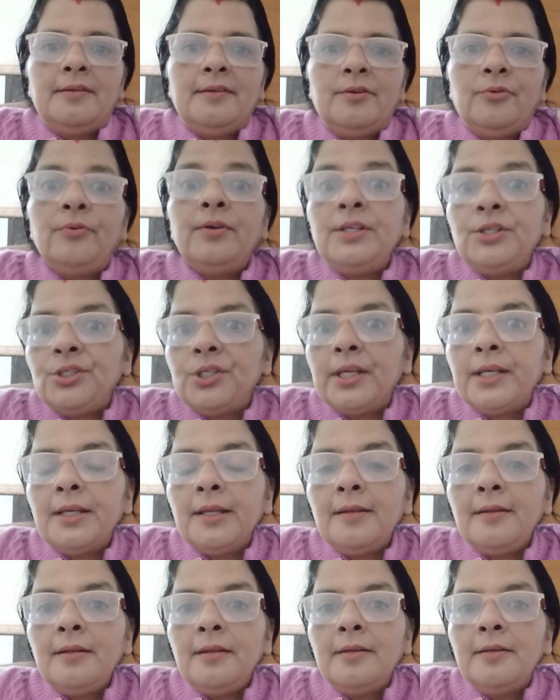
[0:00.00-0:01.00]
Which
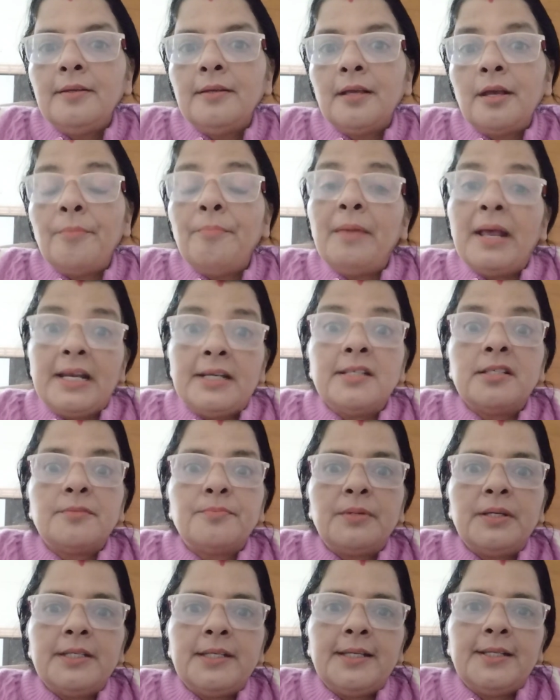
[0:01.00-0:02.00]
channel? Marriage
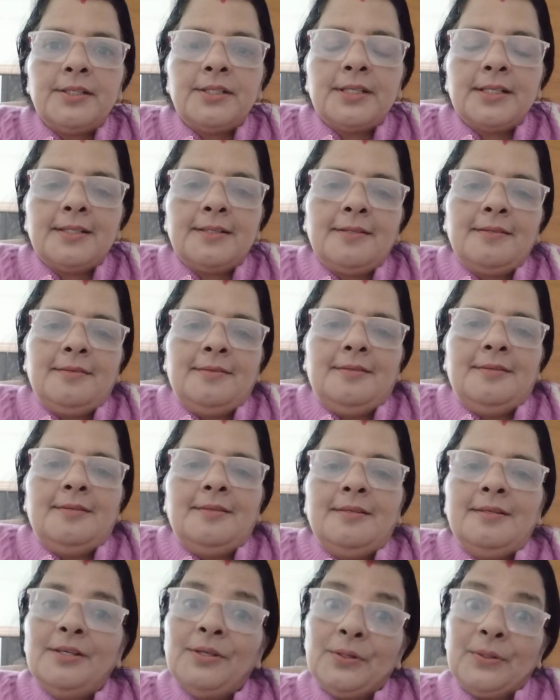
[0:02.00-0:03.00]
Splitting channel.
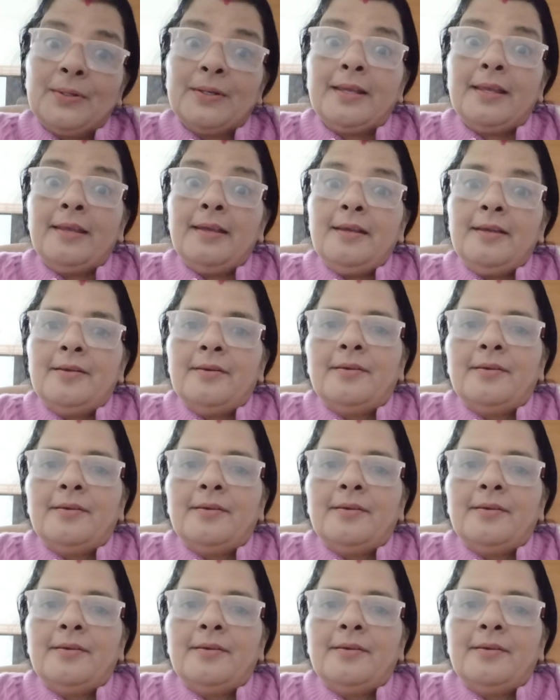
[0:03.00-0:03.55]
Okay.